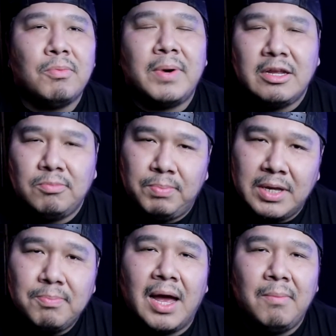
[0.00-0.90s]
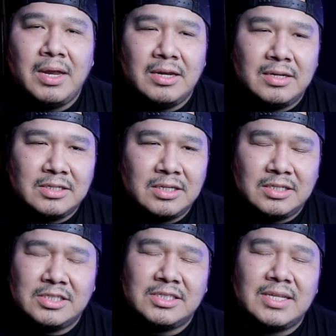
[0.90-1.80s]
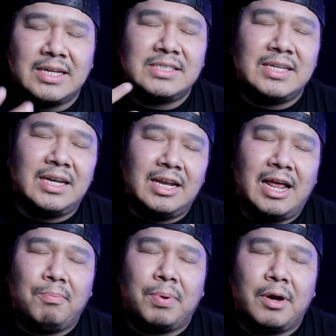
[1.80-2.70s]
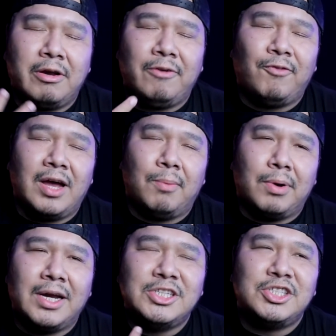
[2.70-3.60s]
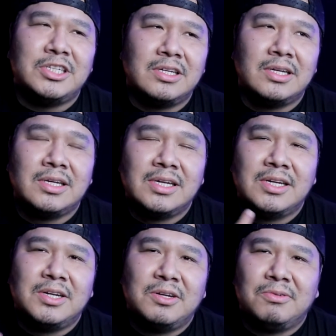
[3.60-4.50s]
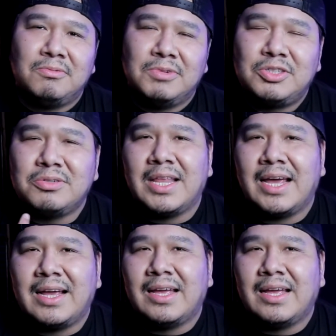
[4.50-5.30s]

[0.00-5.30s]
but he'd be by me and just, like, sending that purring vibration, which would, like,